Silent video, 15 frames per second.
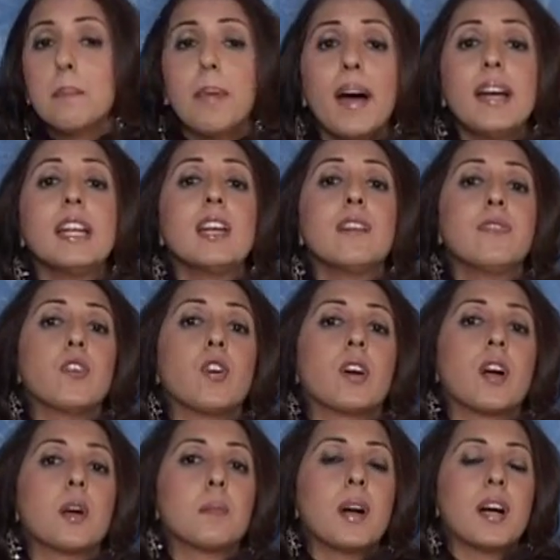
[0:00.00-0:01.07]
But if your
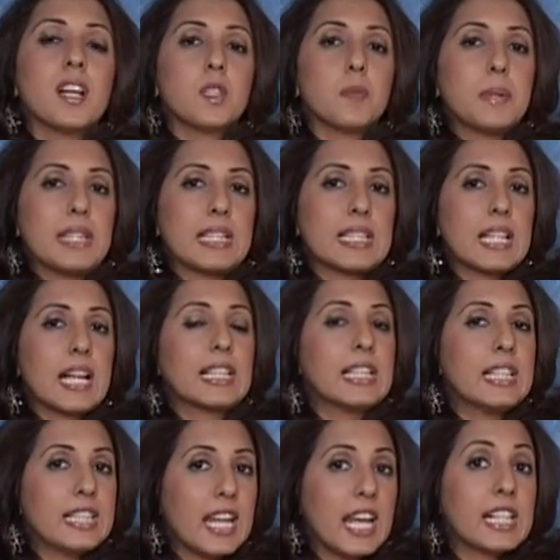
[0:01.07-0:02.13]
karma has been
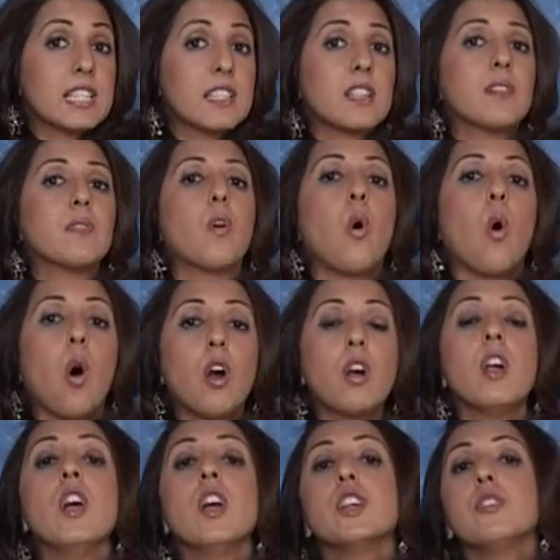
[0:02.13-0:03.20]
slightly negative,
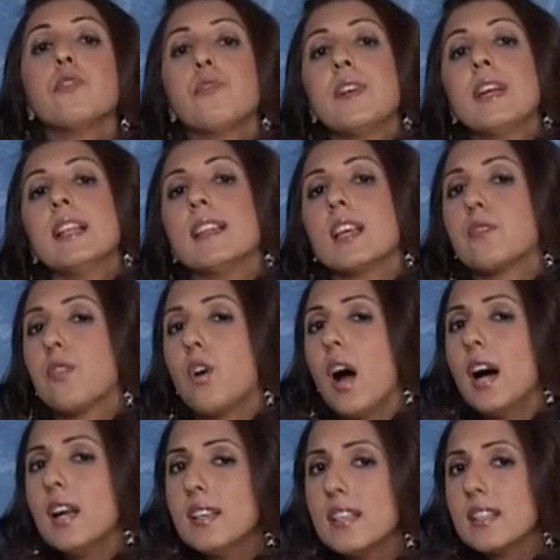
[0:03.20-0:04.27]
or you feel that for
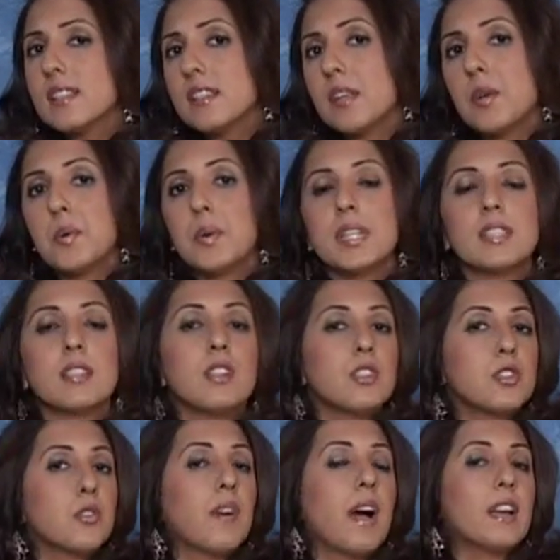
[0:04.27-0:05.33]
unnecessary
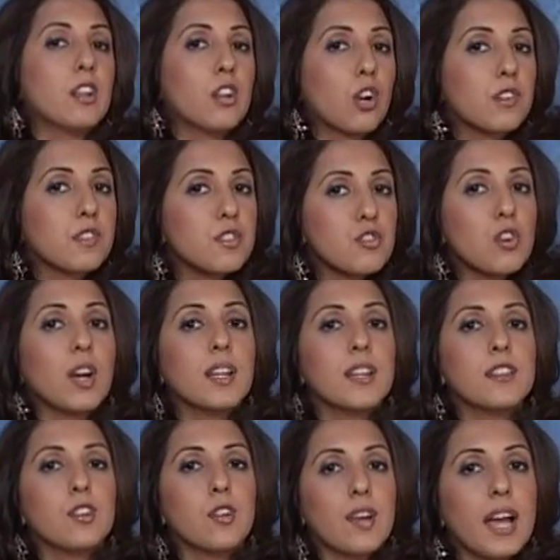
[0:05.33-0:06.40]
reasons you've had a lot of struggle
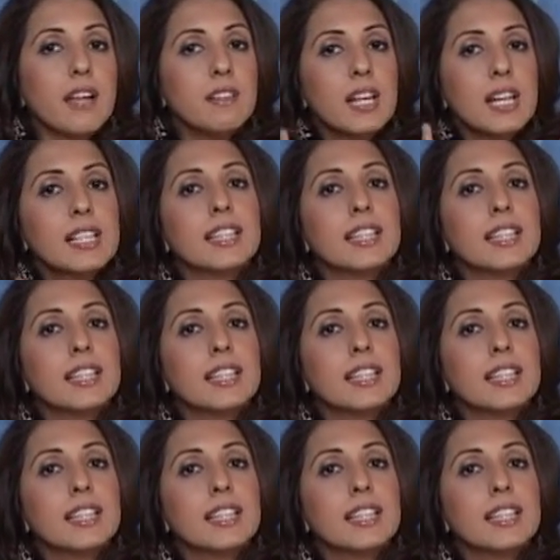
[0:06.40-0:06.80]
in your life,